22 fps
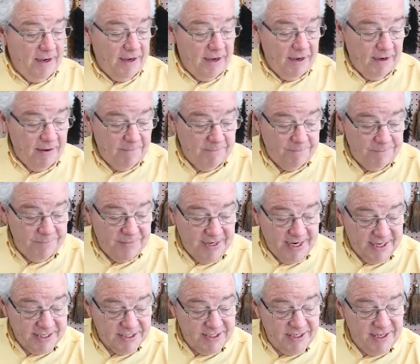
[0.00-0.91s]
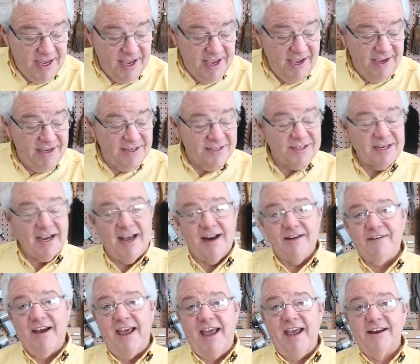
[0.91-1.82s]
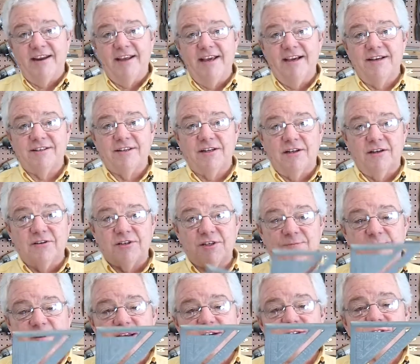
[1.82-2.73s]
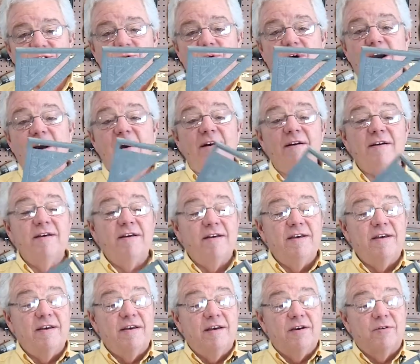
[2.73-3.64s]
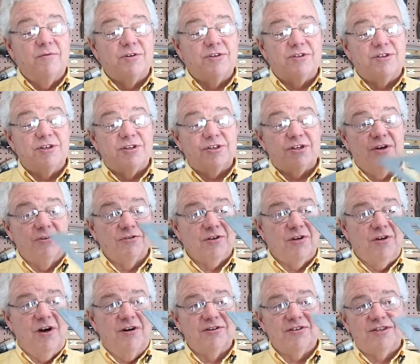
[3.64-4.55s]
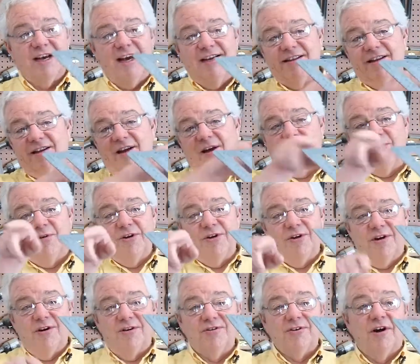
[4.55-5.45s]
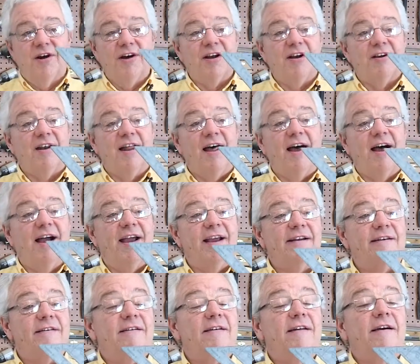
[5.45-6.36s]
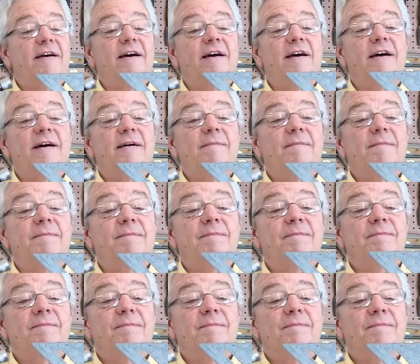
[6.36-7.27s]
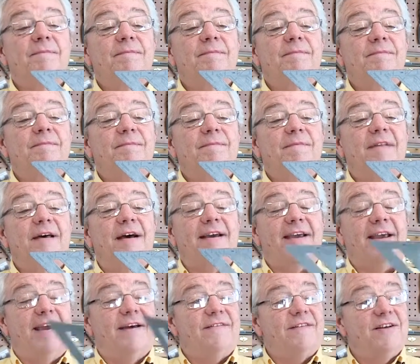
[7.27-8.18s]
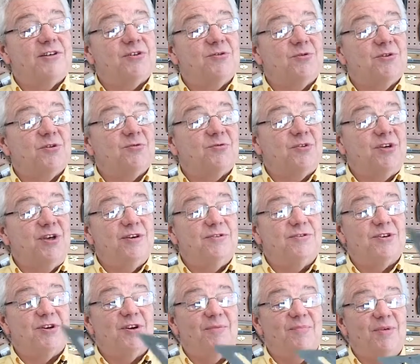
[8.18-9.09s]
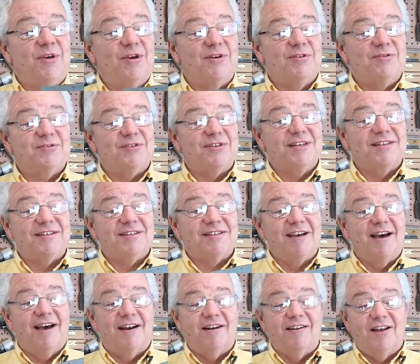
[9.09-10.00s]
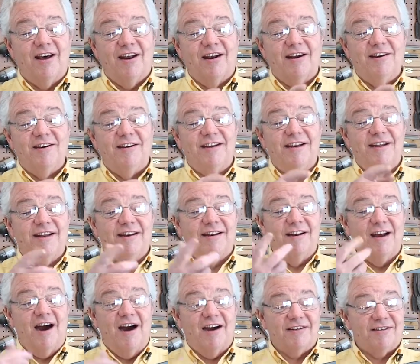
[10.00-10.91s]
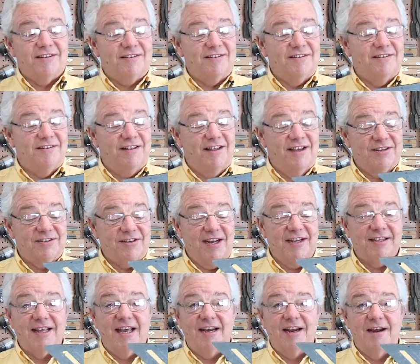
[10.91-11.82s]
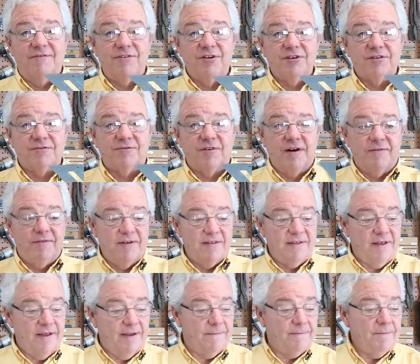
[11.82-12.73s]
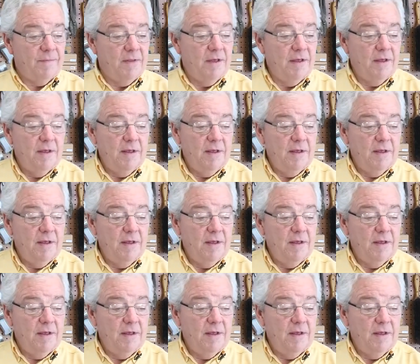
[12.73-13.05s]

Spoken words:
The next thing is kind of handy, is a little speed square, which just goes alongside the lumber. You can draw your line. Again, this one's used and abused. It's got a lot of knocks and things like that I've used for everything.